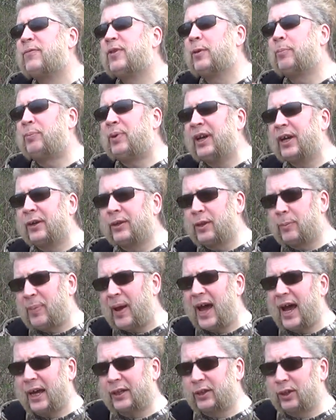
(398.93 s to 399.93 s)
bigger the
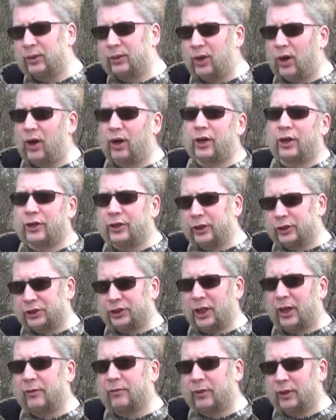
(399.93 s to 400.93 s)
pack, the longer you're
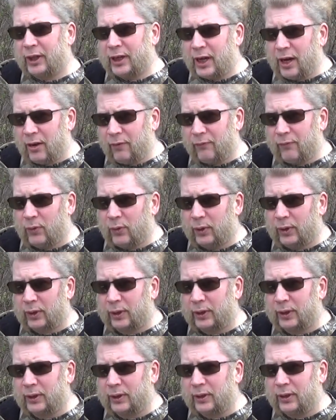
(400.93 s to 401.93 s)
generally out for.
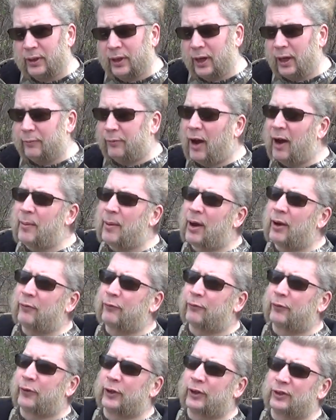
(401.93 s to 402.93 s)
And if I'm out
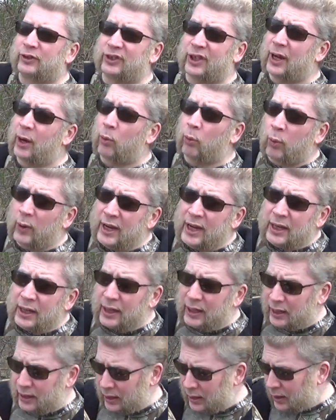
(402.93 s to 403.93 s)
for, say, a
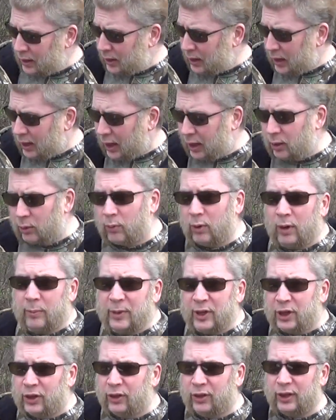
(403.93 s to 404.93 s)
week, I don't want to
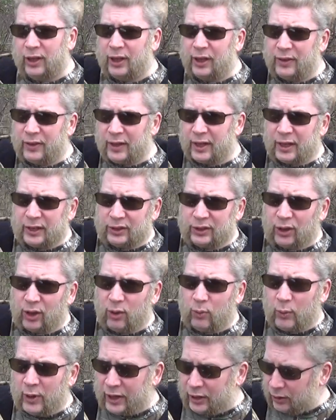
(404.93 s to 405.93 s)
be cooking in this
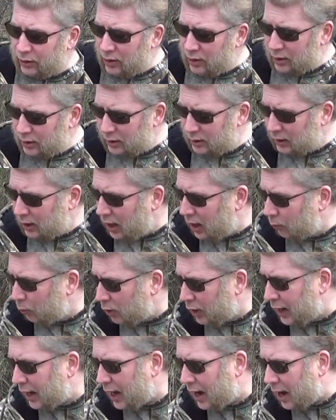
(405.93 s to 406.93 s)
all week long. I
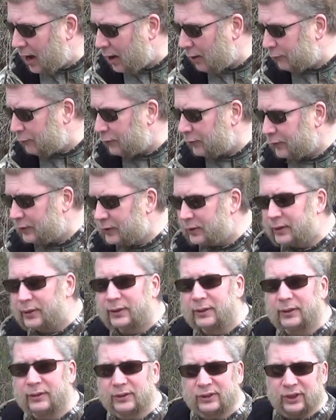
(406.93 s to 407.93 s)
want to have
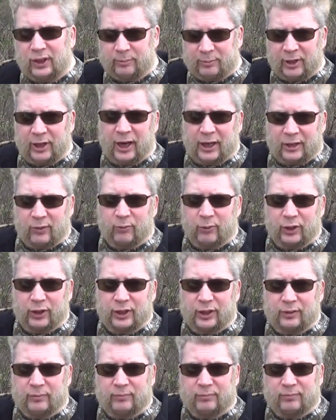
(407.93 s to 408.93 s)
something that I can
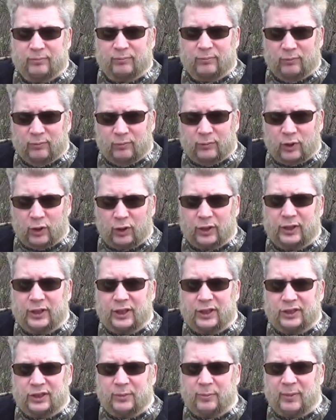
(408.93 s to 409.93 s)
really cook a
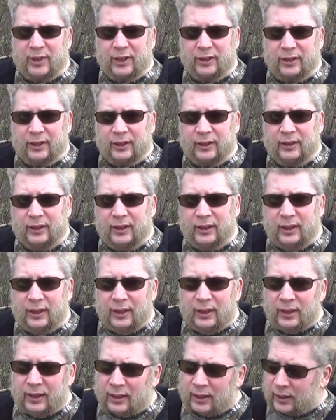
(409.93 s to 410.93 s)
decent meal in.
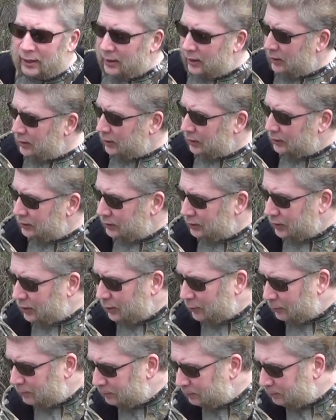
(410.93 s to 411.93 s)
So,